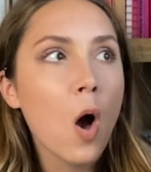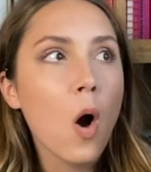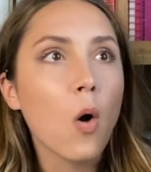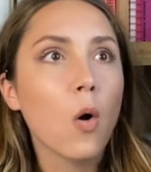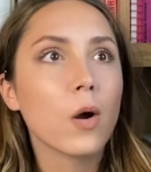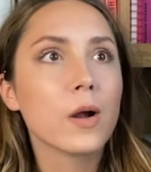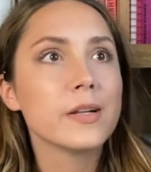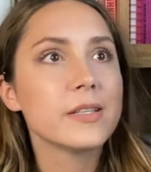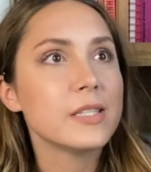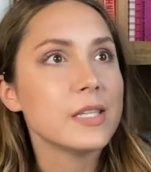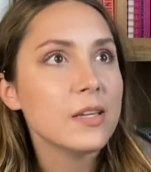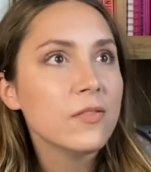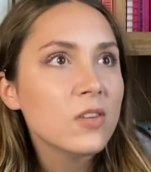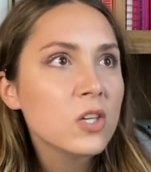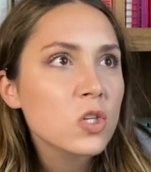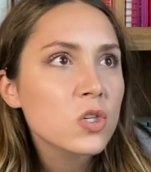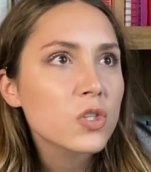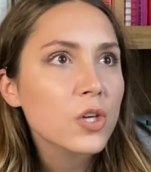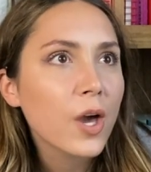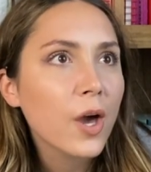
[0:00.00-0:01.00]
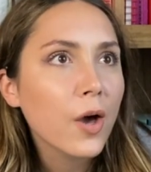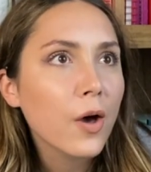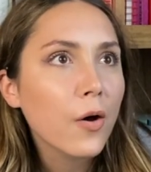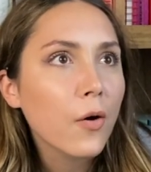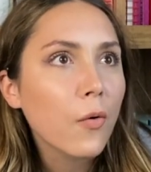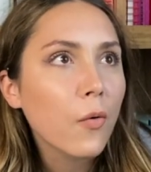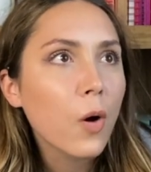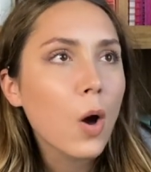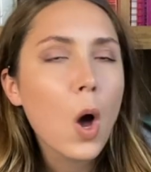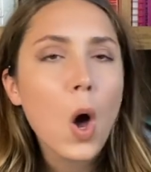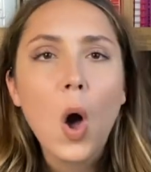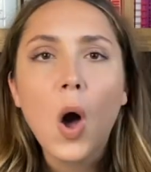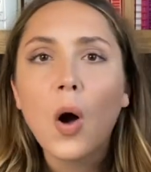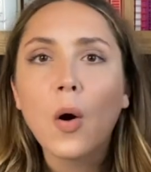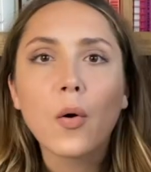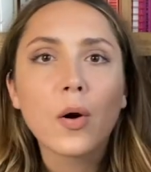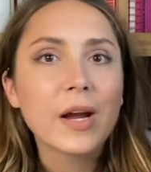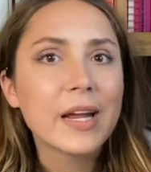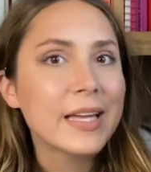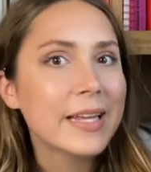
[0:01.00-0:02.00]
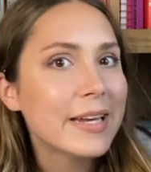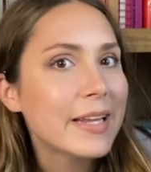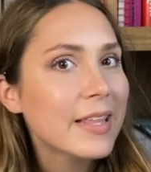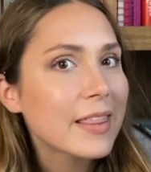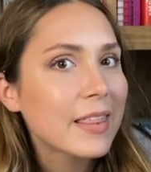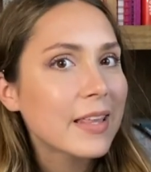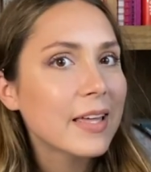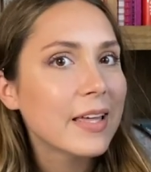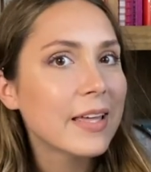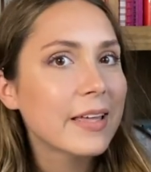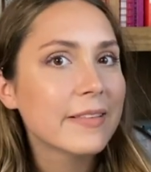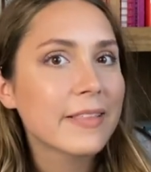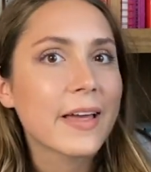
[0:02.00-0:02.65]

or a TV show or anything.